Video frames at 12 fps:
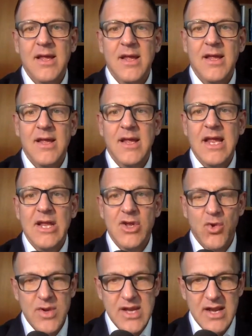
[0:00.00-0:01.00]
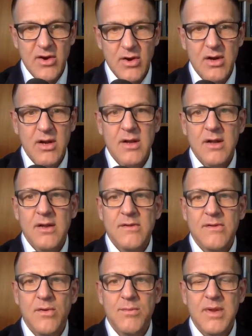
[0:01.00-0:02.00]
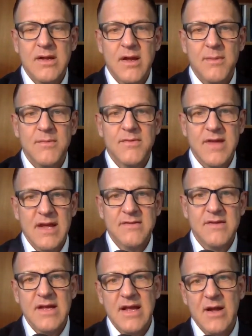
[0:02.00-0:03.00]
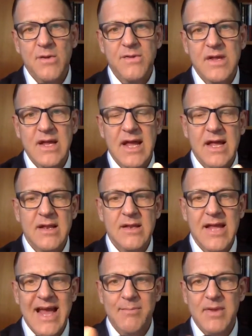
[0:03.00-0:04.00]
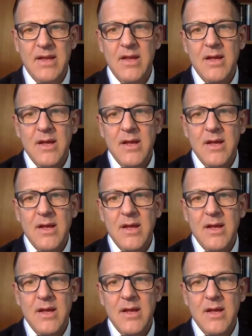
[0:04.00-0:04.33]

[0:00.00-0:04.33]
in your near to become sexy, healthy, and happy